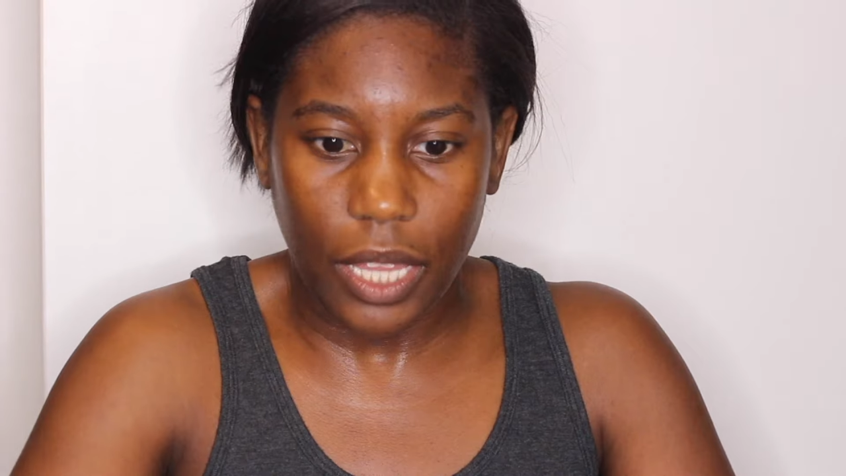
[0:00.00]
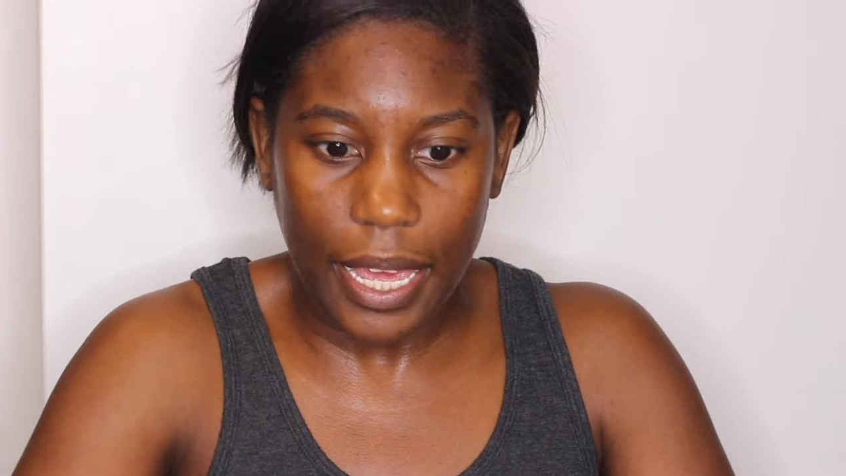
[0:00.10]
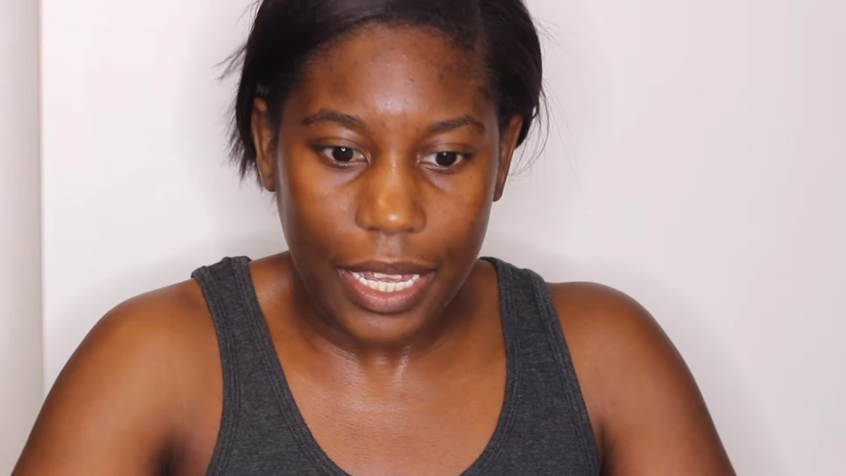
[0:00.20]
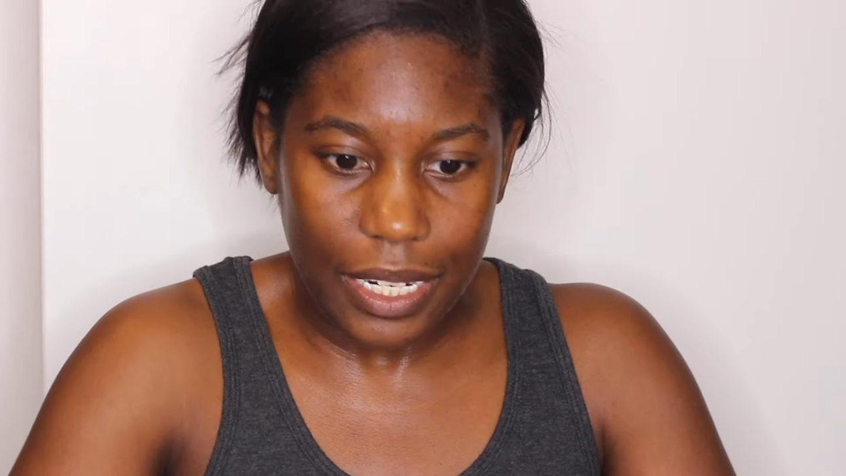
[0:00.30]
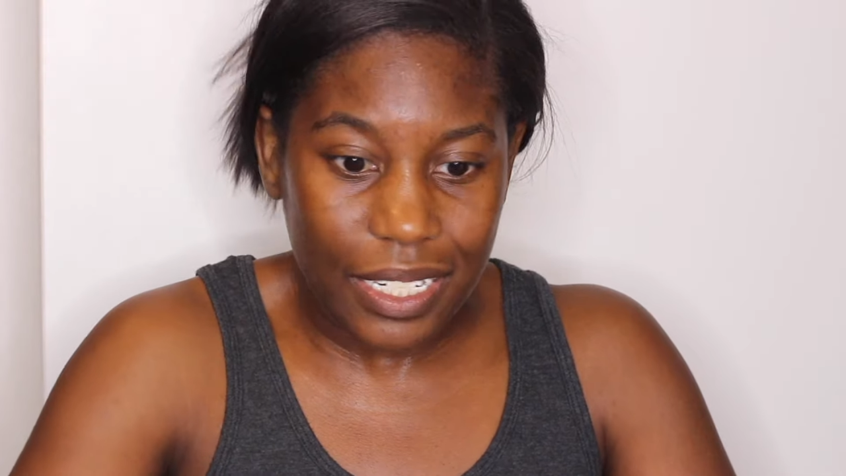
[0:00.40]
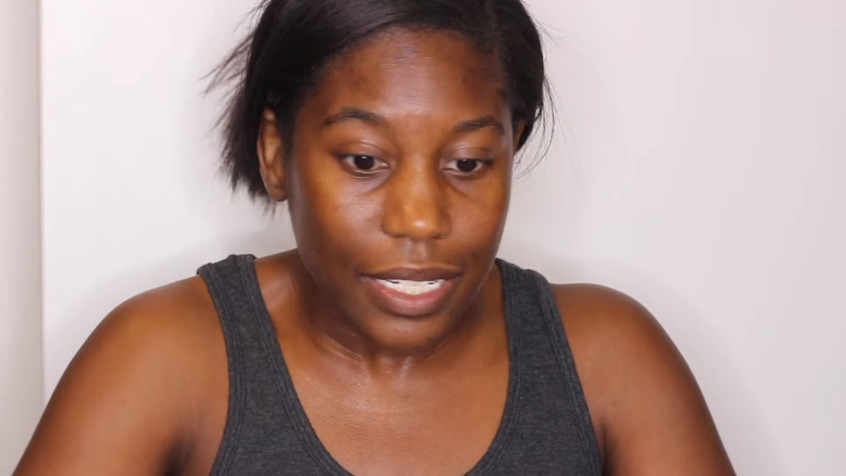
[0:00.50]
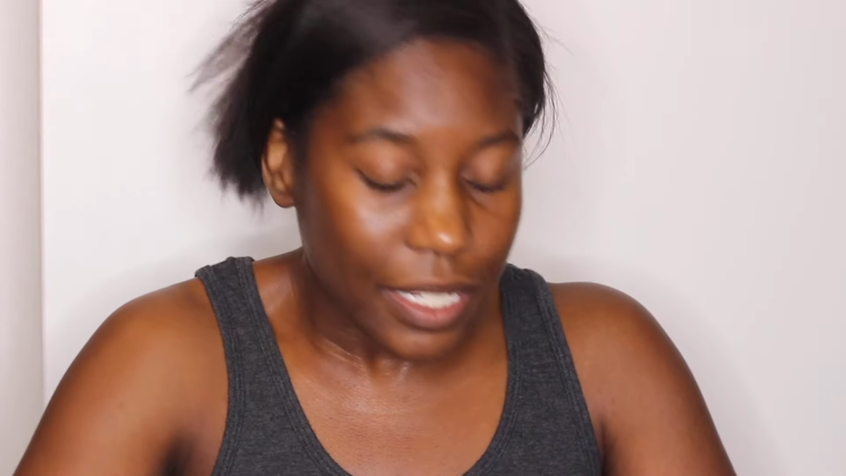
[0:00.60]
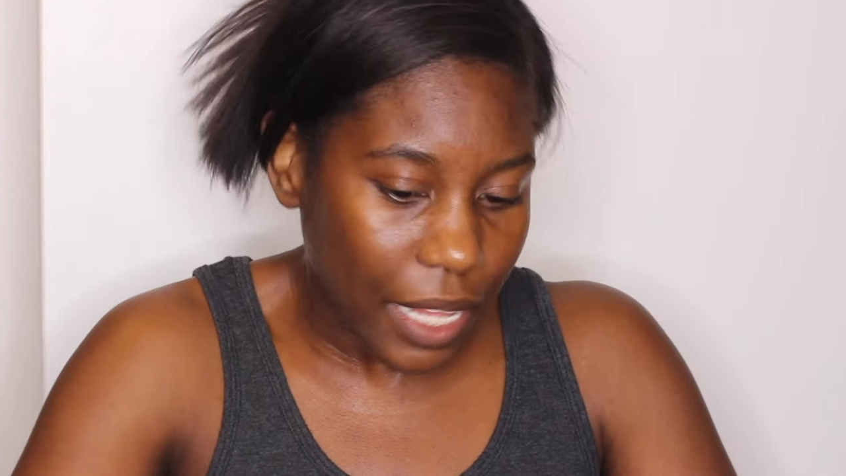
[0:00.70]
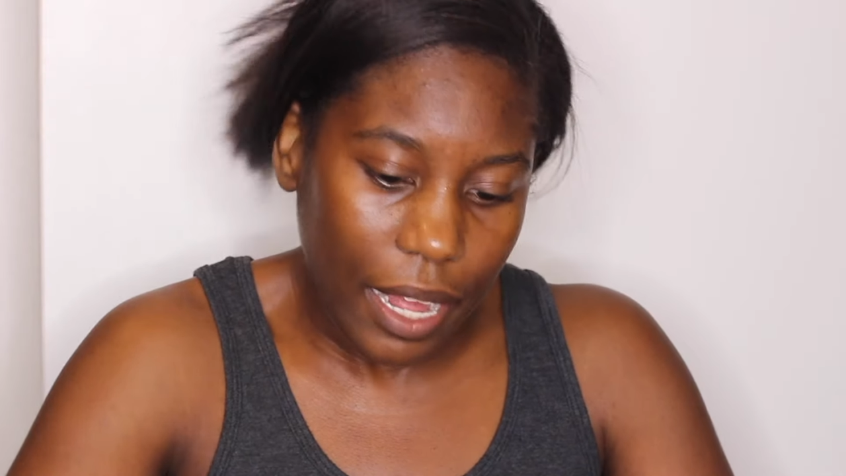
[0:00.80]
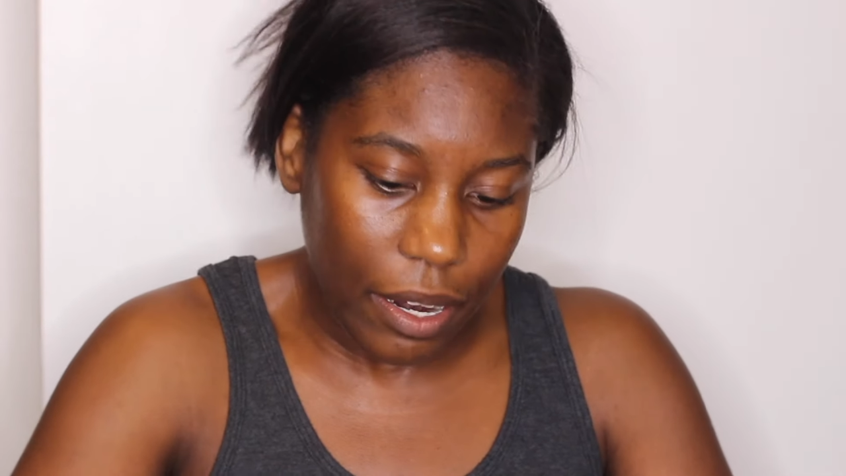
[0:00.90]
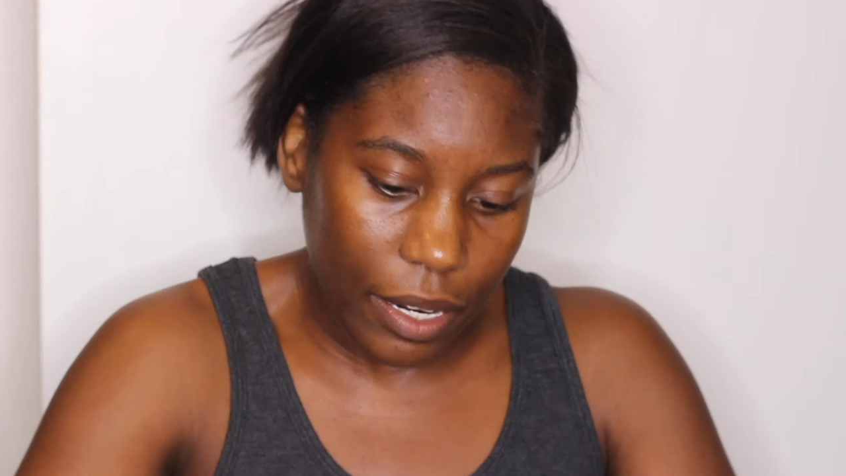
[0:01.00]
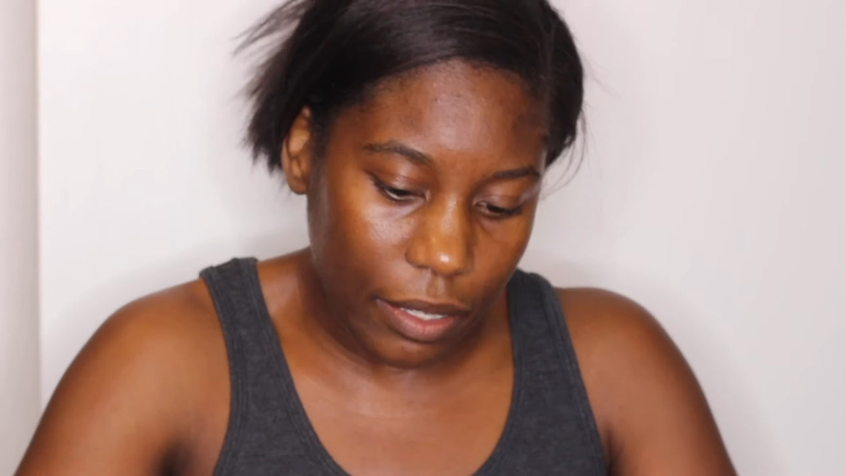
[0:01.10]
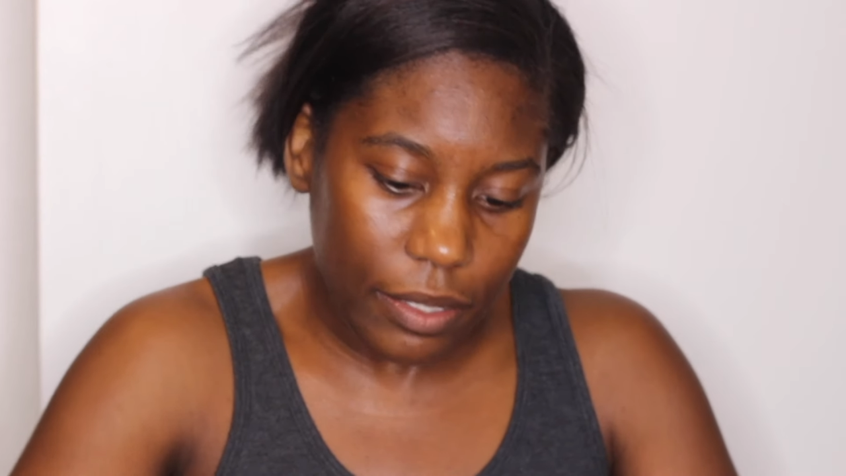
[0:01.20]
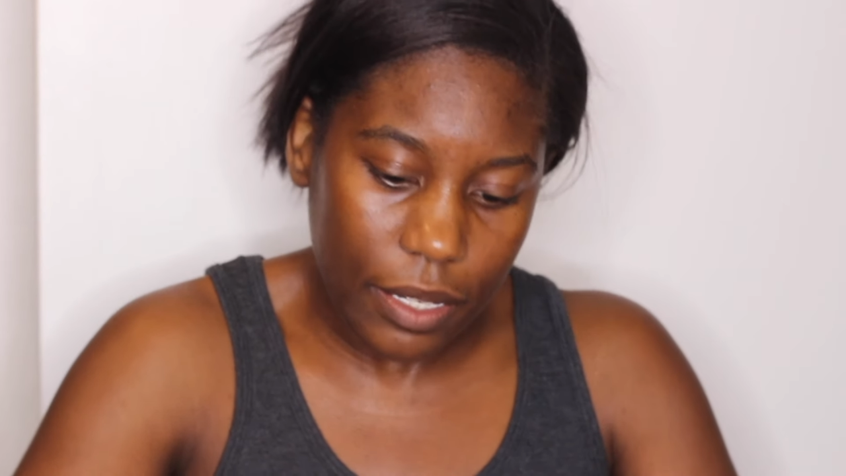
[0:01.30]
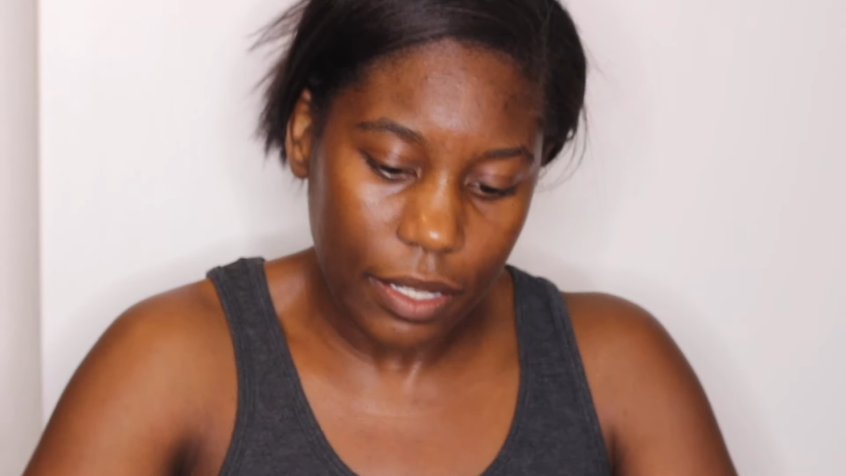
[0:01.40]
Like, it does not
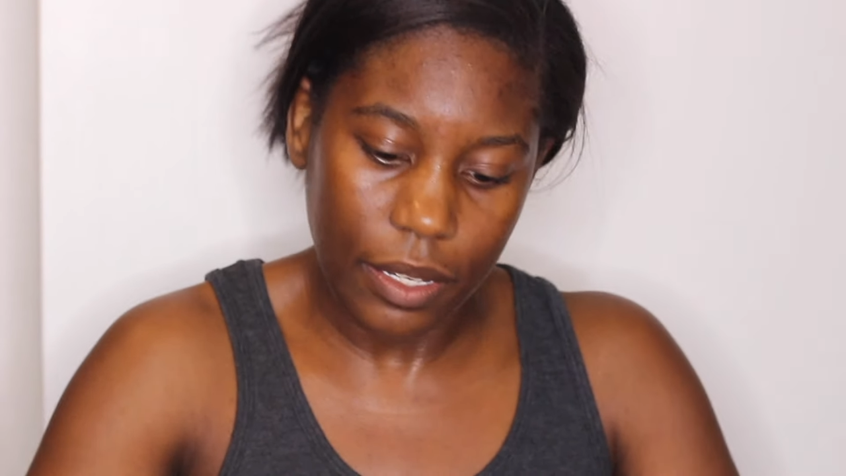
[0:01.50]
hurt.